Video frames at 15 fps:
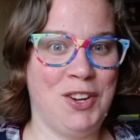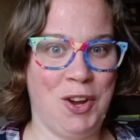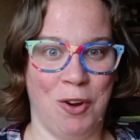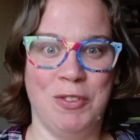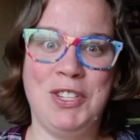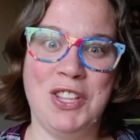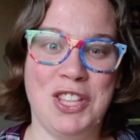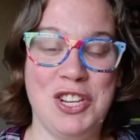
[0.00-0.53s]

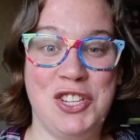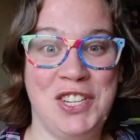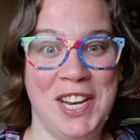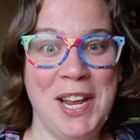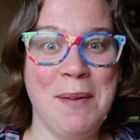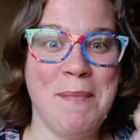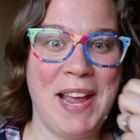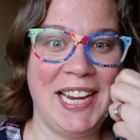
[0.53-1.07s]
go to the
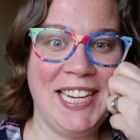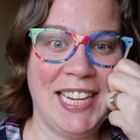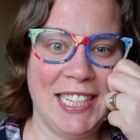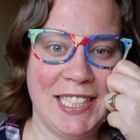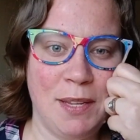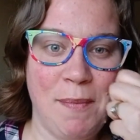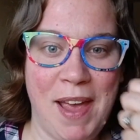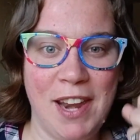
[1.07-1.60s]
gym and
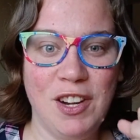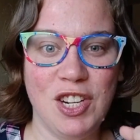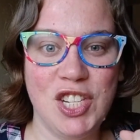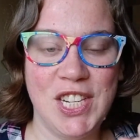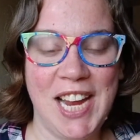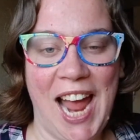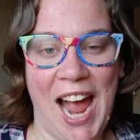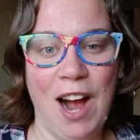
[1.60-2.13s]
get some
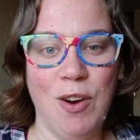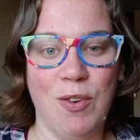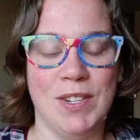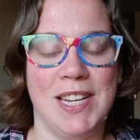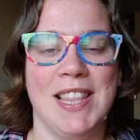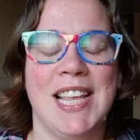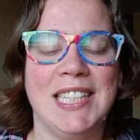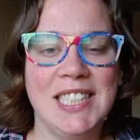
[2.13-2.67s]
energy
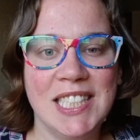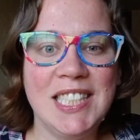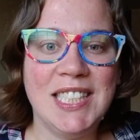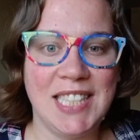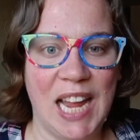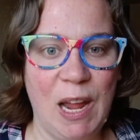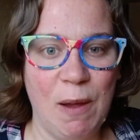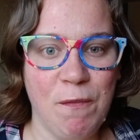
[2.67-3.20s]
out. That's the
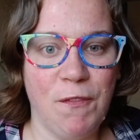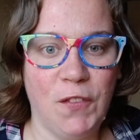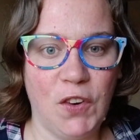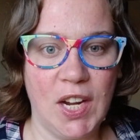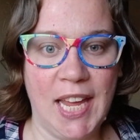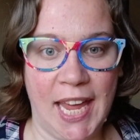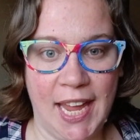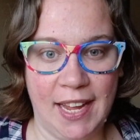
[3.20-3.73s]
same
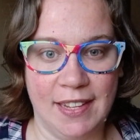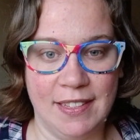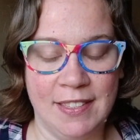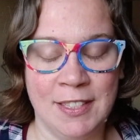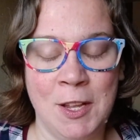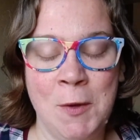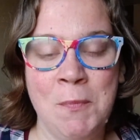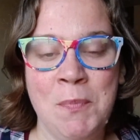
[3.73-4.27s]
for
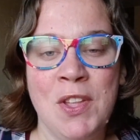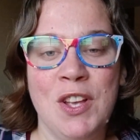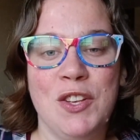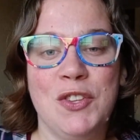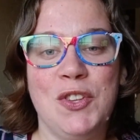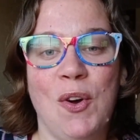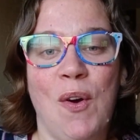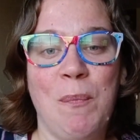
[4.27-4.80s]
kids.
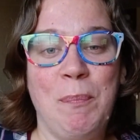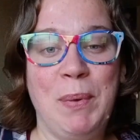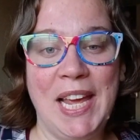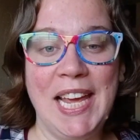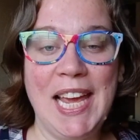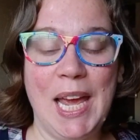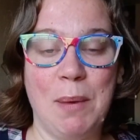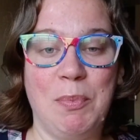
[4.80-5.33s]
So
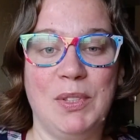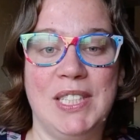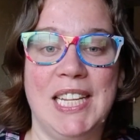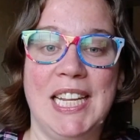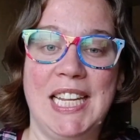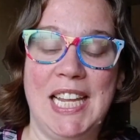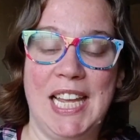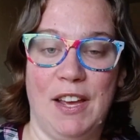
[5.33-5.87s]
being able
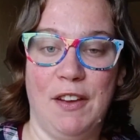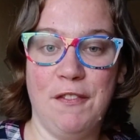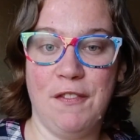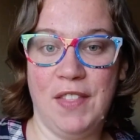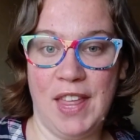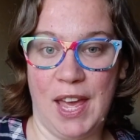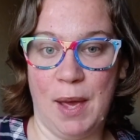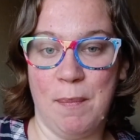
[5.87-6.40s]
to
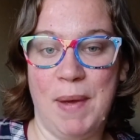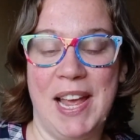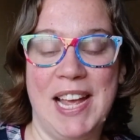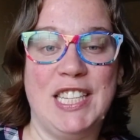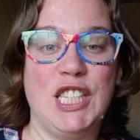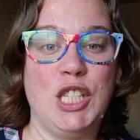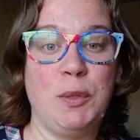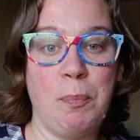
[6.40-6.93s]
give them
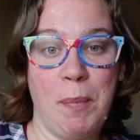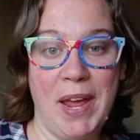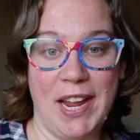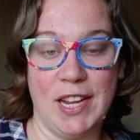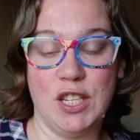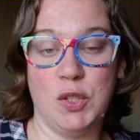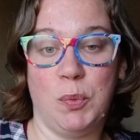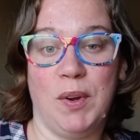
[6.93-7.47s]
a
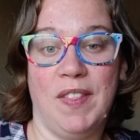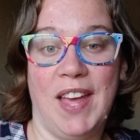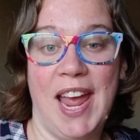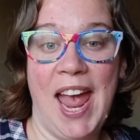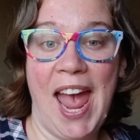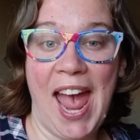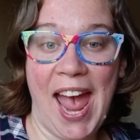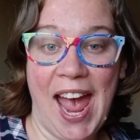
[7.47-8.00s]
space where
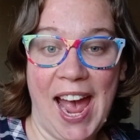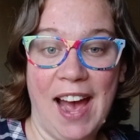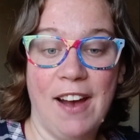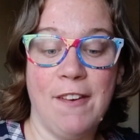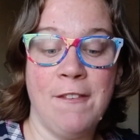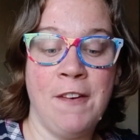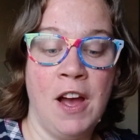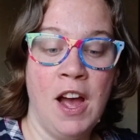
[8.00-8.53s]
they
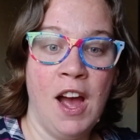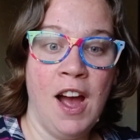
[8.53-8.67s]
have